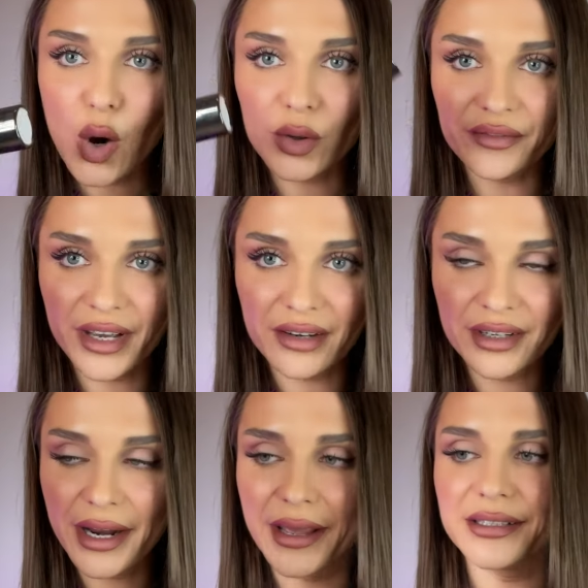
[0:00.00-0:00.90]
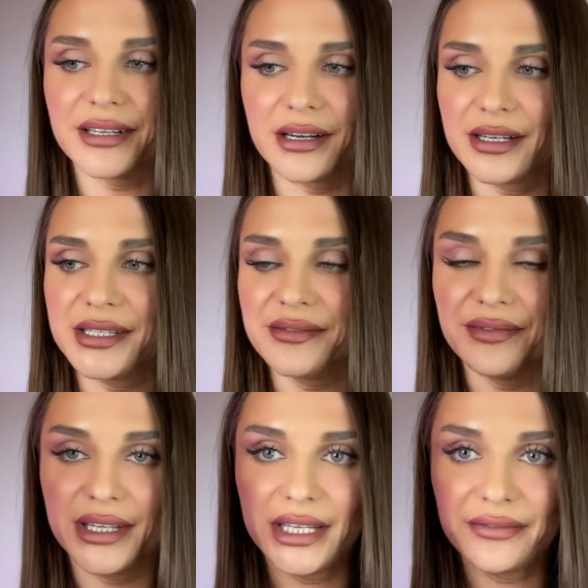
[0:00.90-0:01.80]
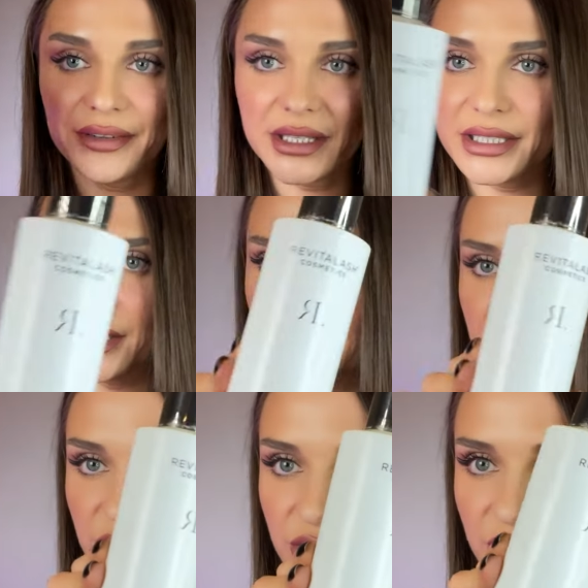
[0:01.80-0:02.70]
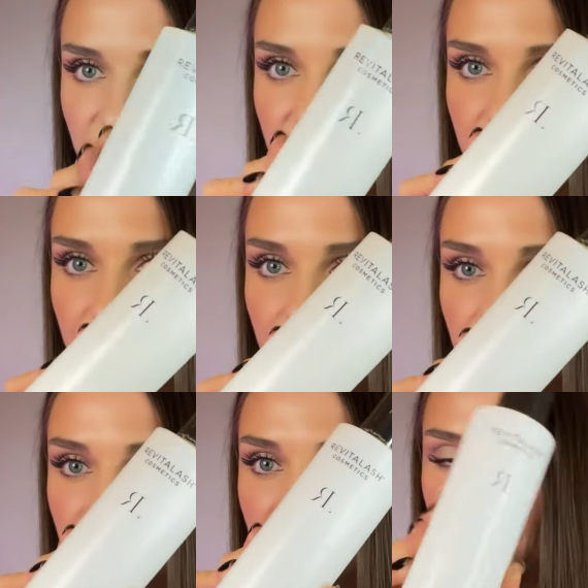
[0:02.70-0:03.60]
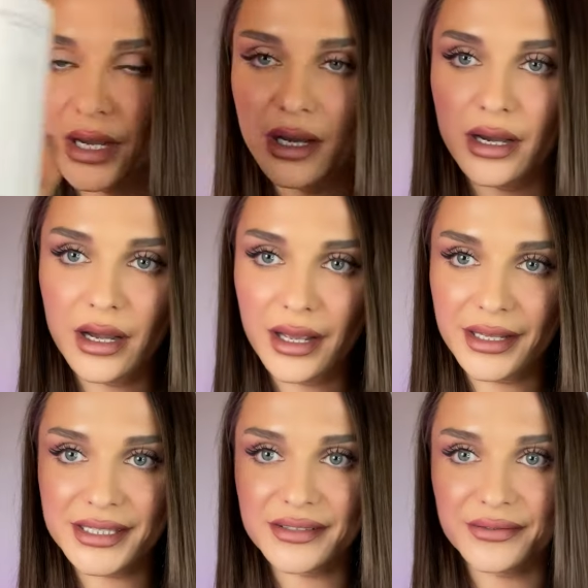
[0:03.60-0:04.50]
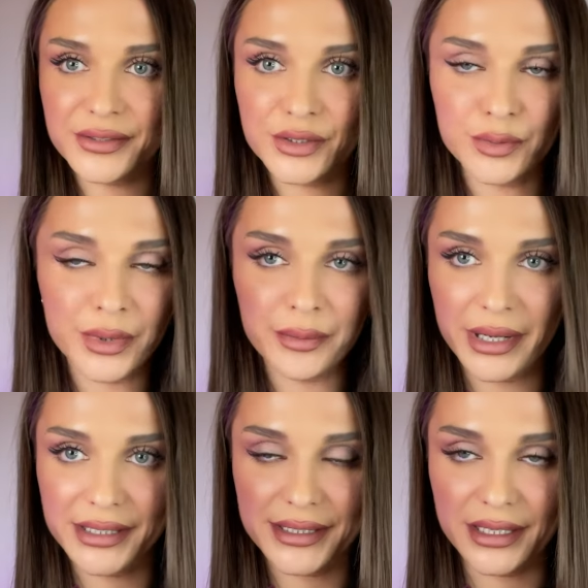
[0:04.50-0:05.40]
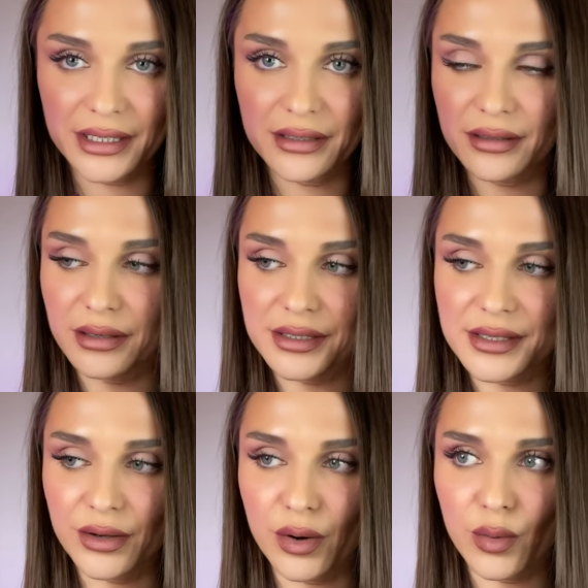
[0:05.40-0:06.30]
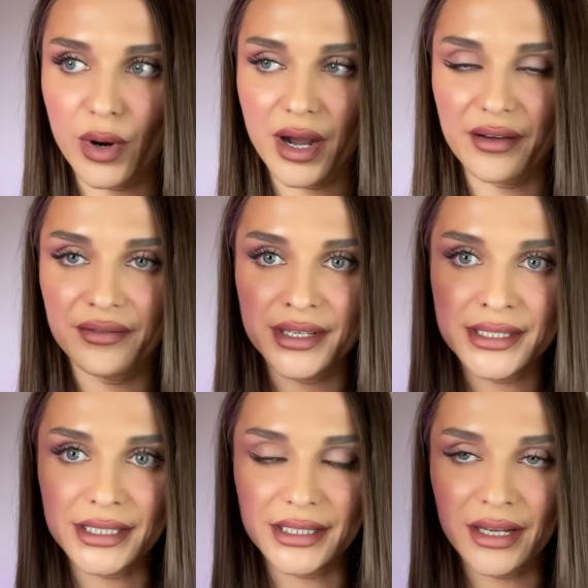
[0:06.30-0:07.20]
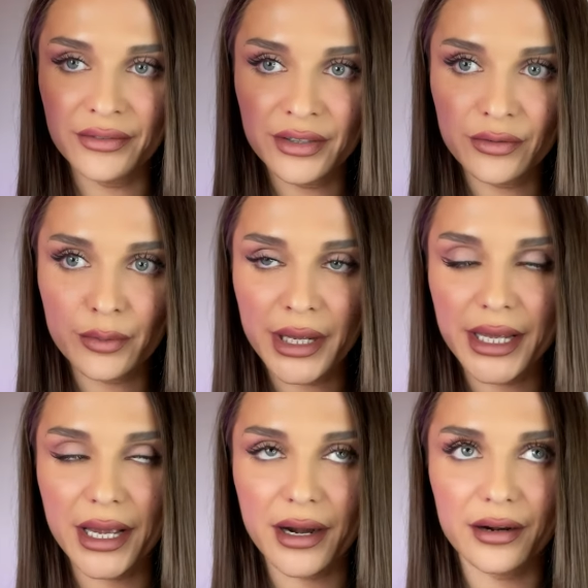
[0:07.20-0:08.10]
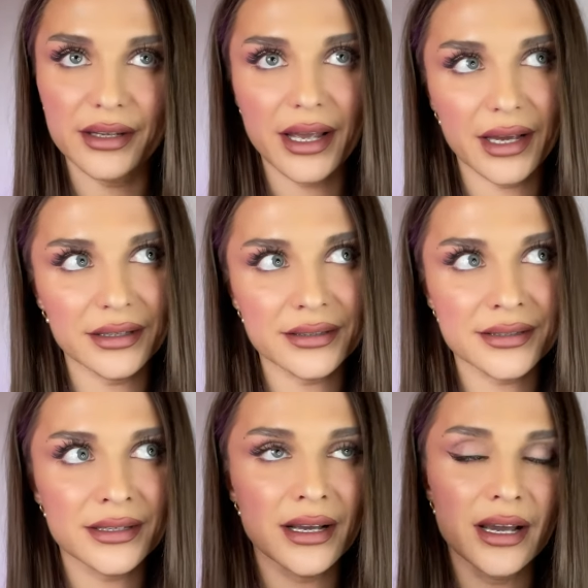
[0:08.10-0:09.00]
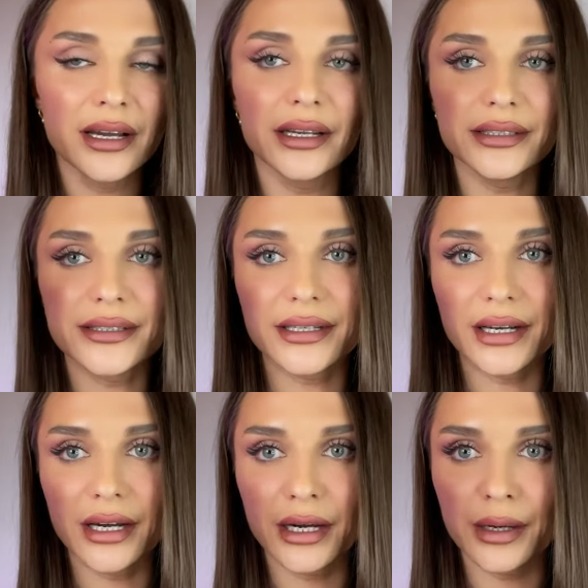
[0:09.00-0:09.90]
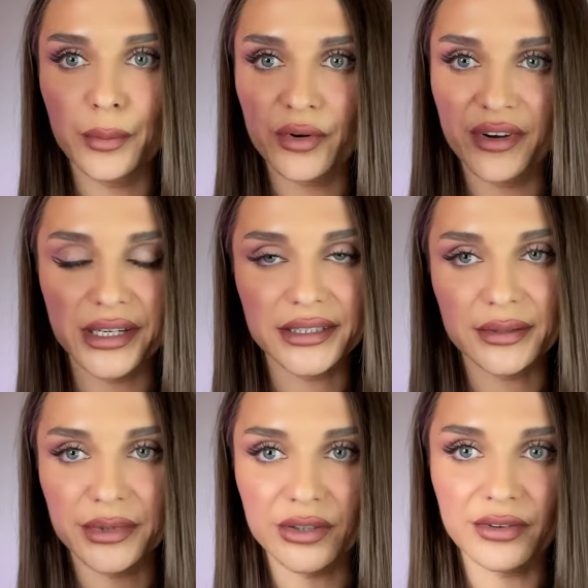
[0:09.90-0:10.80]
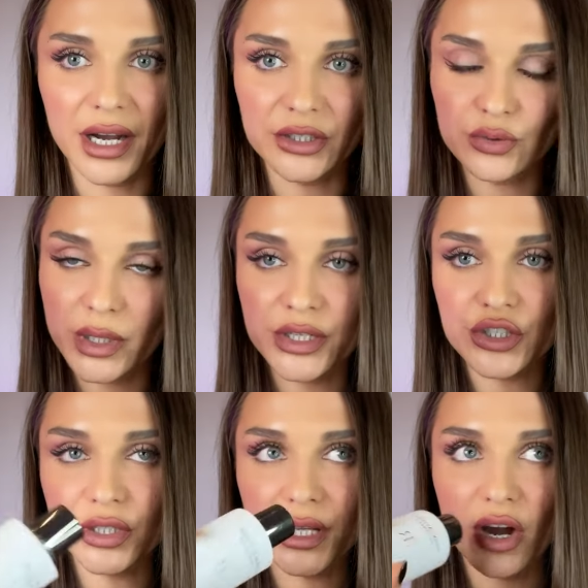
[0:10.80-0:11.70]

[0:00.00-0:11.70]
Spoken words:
On the other hand, guys, the thickening conditioner is super basic. So this did nothing for my hair. Yes, it provided a bit of hydration.